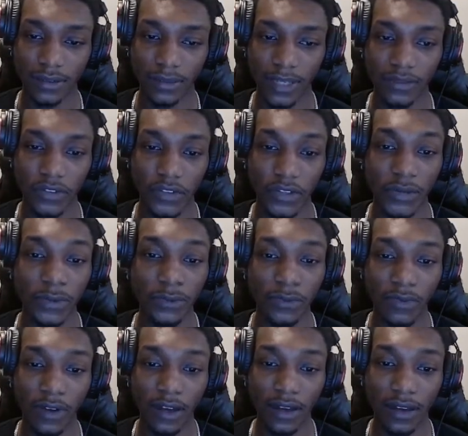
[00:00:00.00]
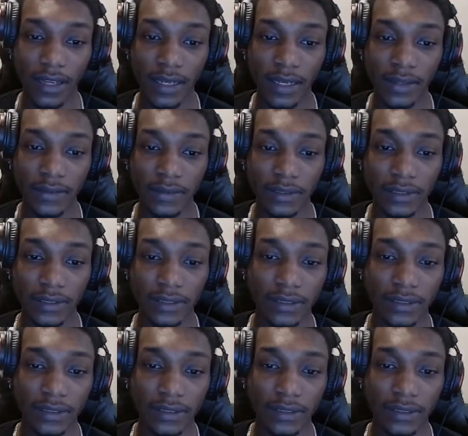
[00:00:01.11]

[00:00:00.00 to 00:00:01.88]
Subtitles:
We have 2 5s.